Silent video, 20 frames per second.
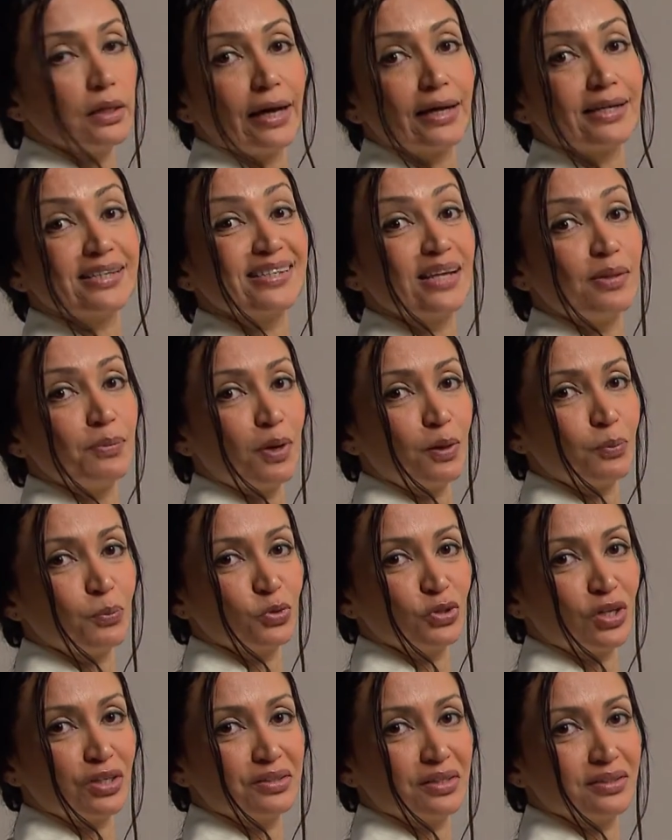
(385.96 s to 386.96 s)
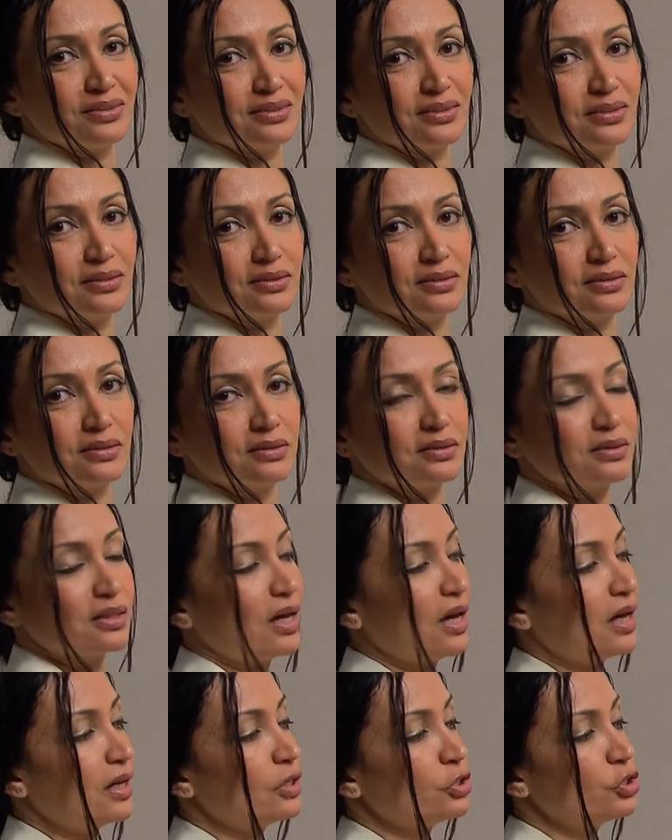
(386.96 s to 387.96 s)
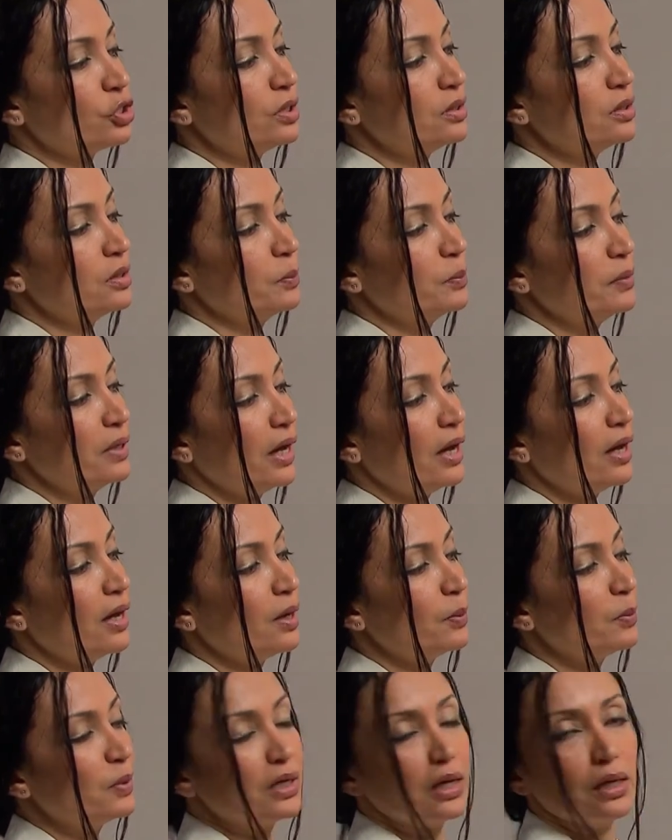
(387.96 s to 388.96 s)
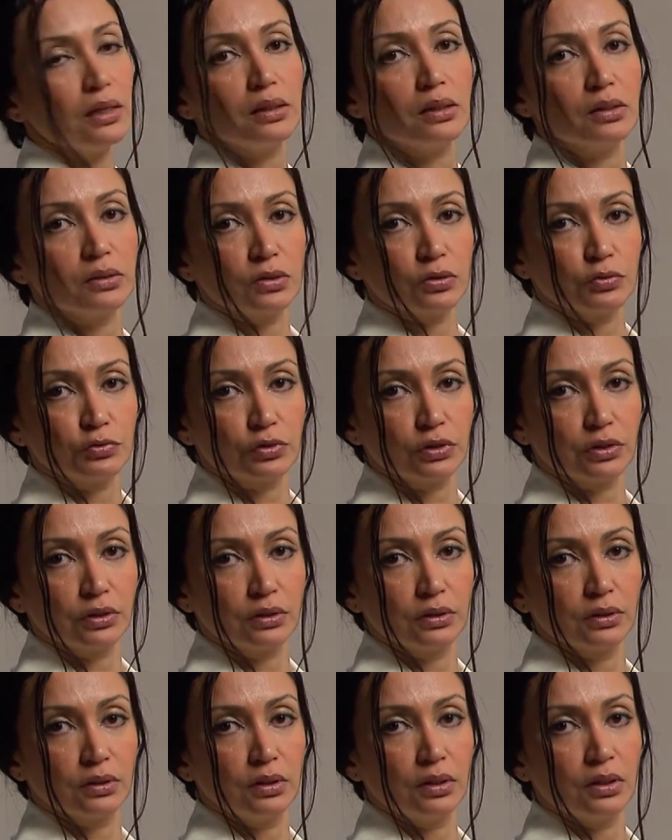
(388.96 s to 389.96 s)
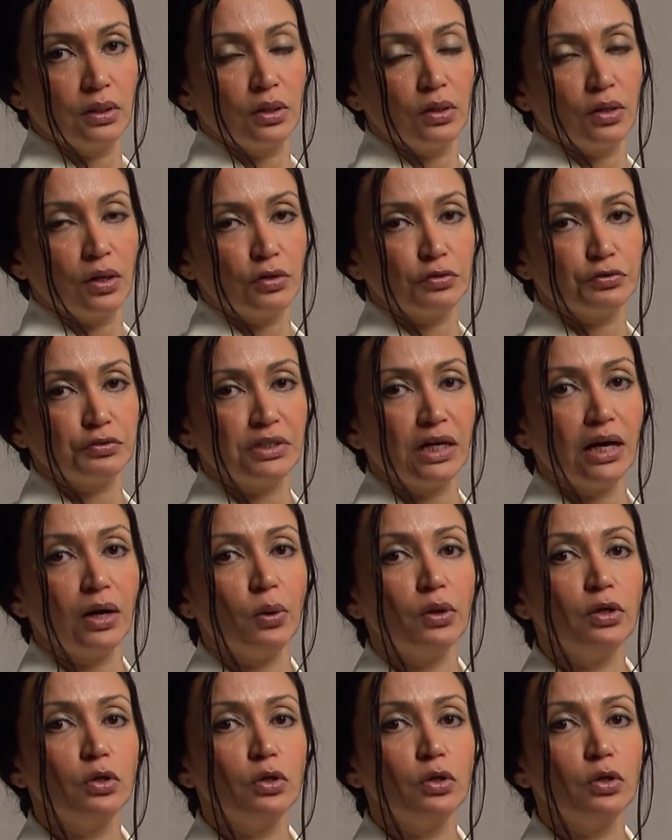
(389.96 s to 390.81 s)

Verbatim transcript: Rhesus-negative women are given the drug around the 28th week of pregnancy.